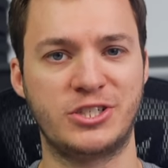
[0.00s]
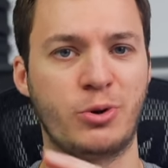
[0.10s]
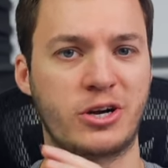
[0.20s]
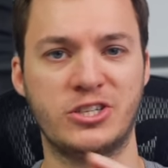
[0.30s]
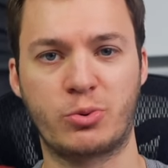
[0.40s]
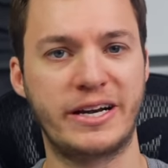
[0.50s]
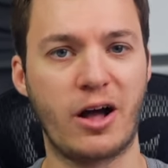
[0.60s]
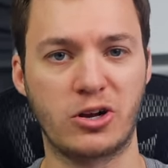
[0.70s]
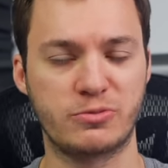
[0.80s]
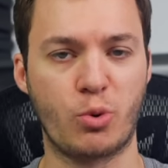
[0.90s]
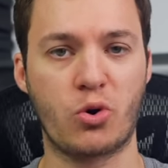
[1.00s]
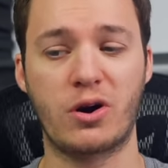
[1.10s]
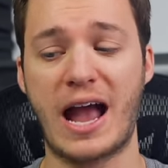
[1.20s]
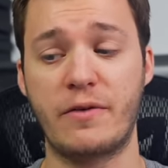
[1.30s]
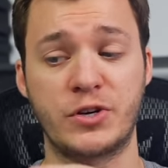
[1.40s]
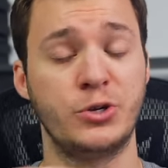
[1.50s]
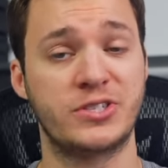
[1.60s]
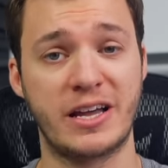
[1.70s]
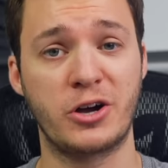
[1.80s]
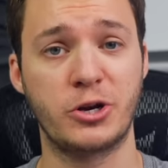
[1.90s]
$220 more after you
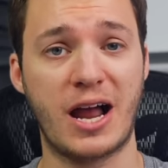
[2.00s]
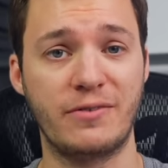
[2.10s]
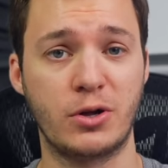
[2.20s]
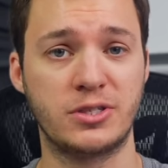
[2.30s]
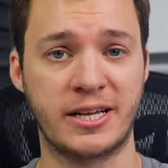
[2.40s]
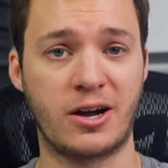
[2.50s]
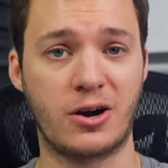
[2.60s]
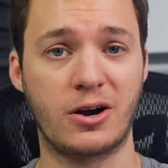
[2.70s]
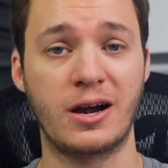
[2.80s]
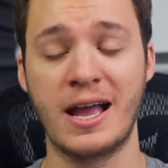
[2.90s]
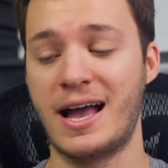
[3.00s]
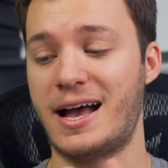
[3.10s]
sell your iPhone 10R,